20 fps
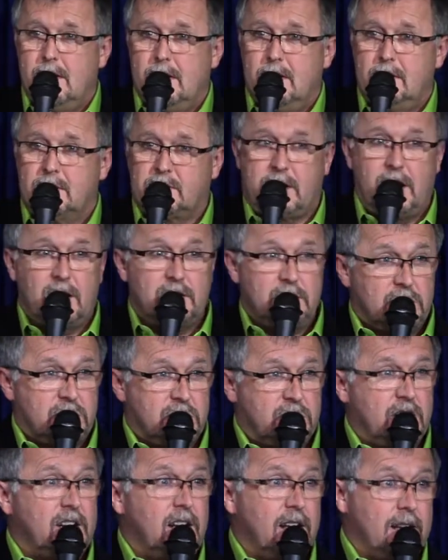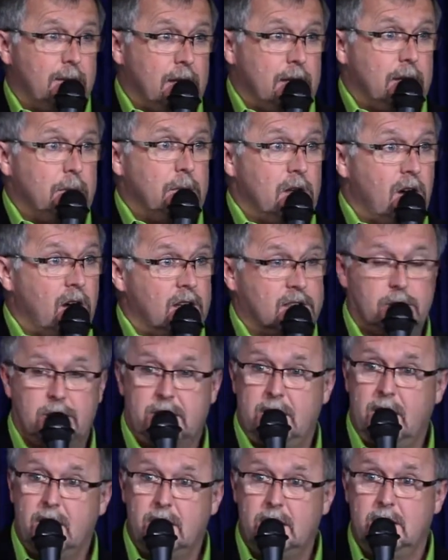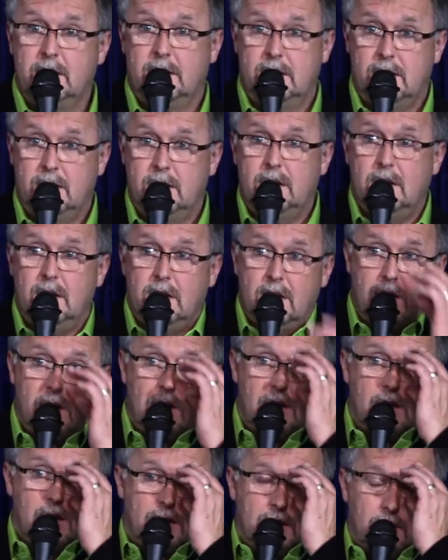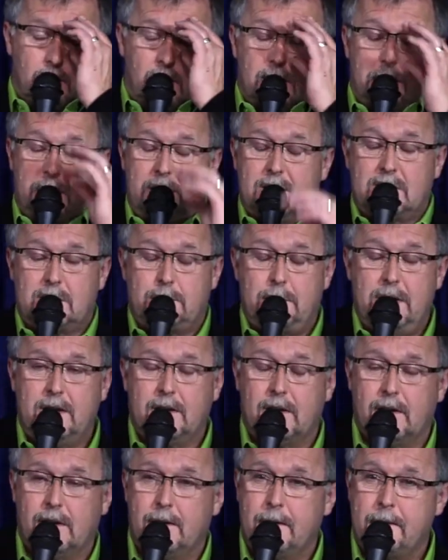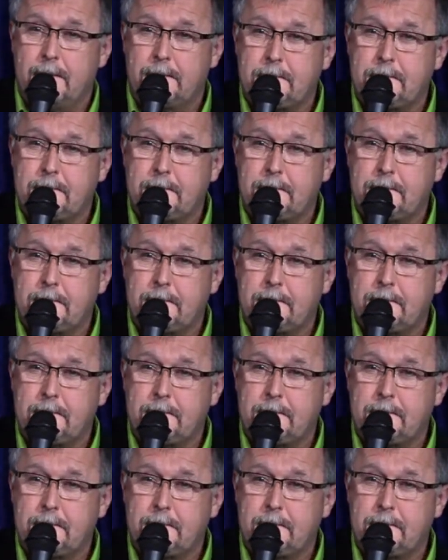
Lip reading: Scared the shit out of me, to be honest with you. Didn't want to be a speaker.